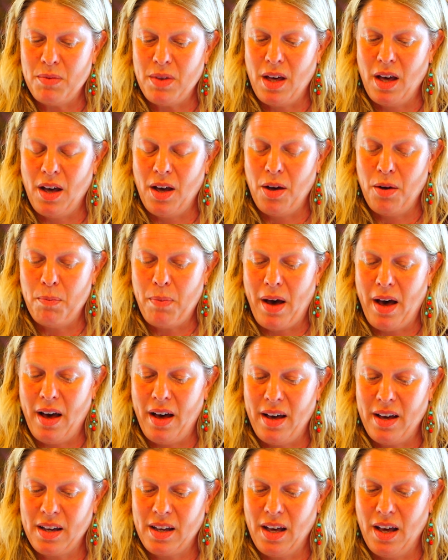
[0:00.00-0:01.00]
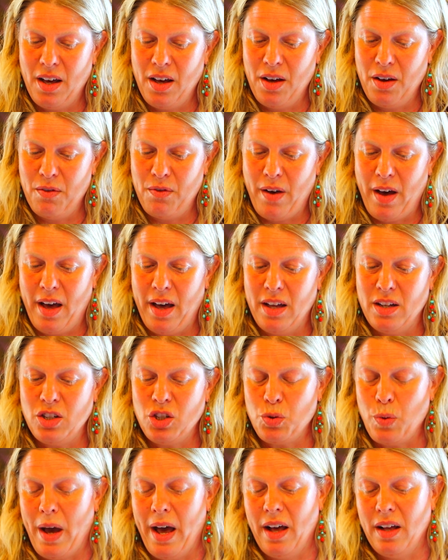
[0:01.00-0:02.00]
the Bhagavan
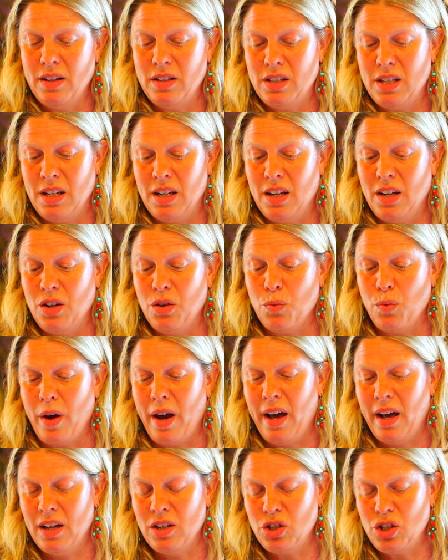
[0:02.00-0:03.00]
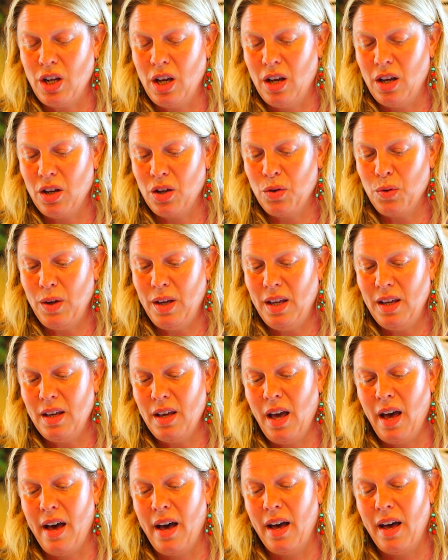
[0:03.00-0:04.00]
dwelt in
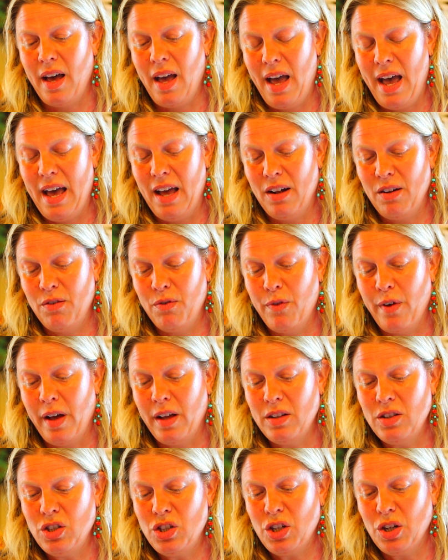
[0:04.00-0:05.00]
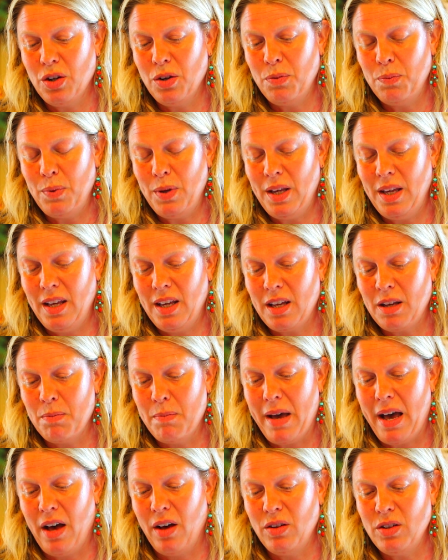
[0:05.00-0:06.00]
Rajagriha at Vulture Peak
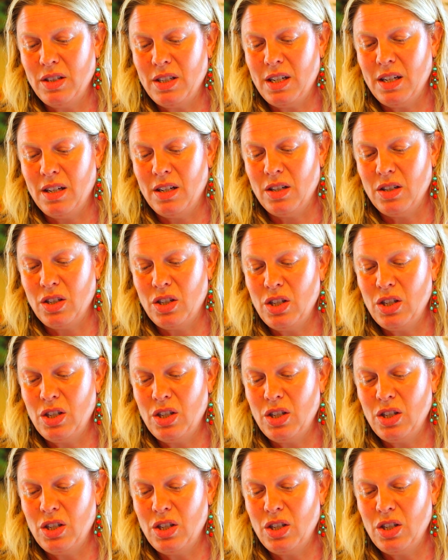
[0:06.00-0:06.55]
Mountain,